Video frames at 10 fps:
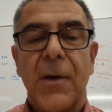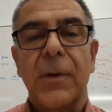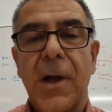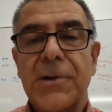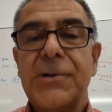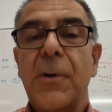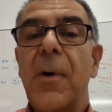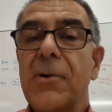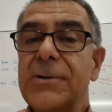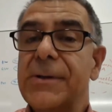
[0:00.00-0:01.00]
We'll also
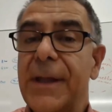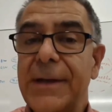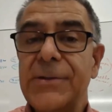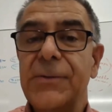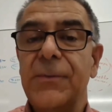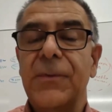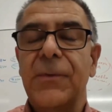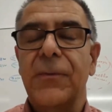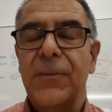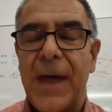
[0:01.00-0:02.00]
post links
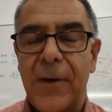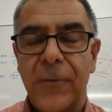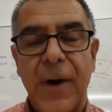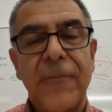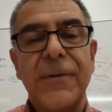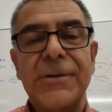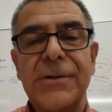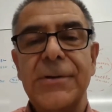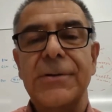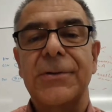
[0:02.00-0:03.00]
that are
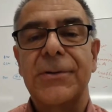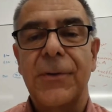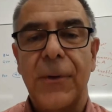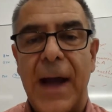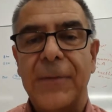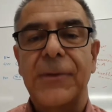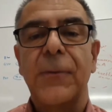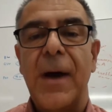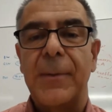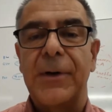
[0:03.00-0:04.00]
referenced to throughout
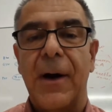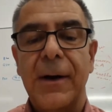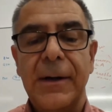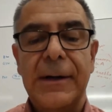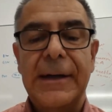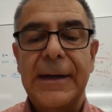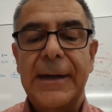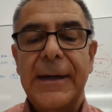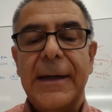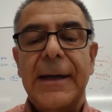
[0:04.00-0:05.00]
the webinar
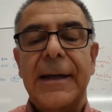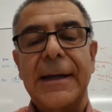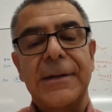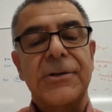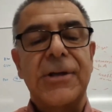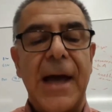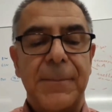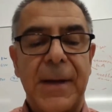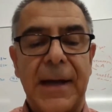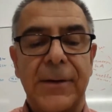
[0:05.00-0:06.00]
in the
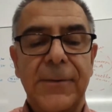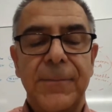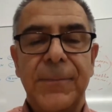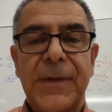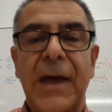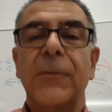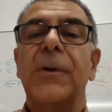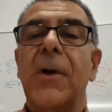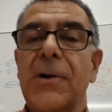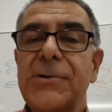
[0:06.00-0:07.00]
chat panel, and
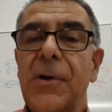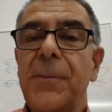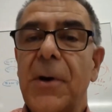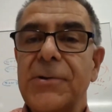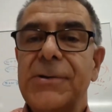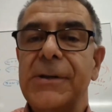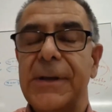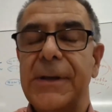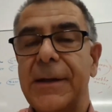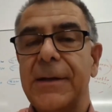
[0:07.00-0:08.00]
we'll also post a
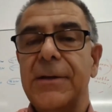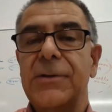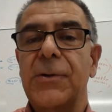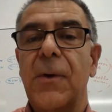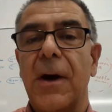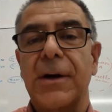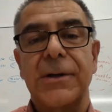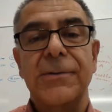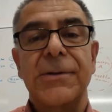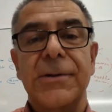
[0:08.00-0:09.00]
link to our
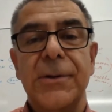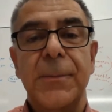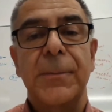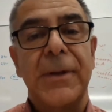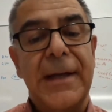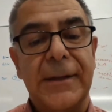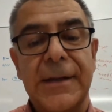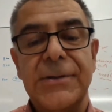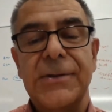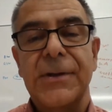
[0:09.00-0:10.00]
YouTube
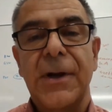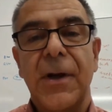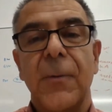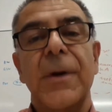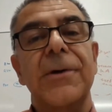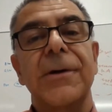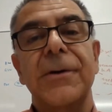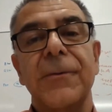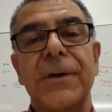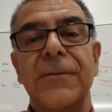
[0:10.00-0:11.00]
playlist where you
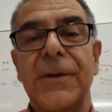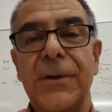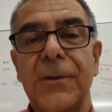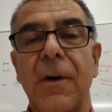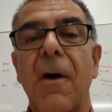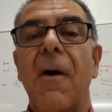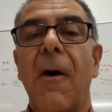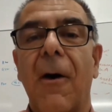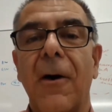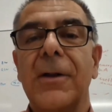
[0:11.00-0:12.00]
can review
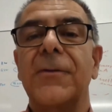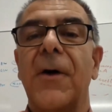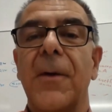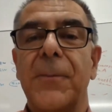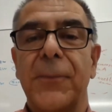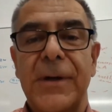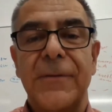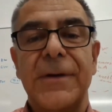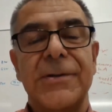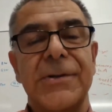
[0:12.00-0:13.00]
all of our
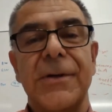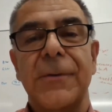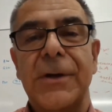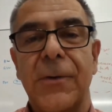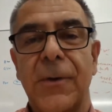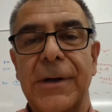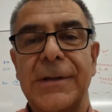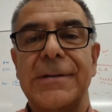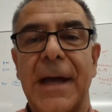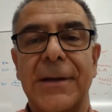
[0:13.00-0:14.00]
previously
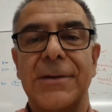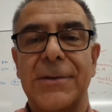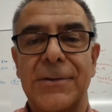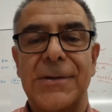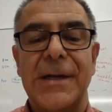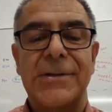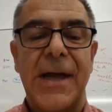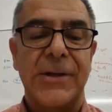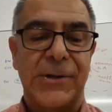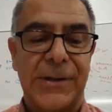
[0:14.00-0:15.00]
recorded Tech Tuesday
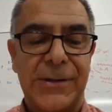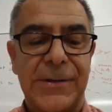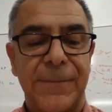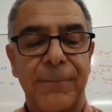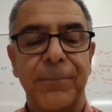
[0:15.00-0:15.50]
sessions.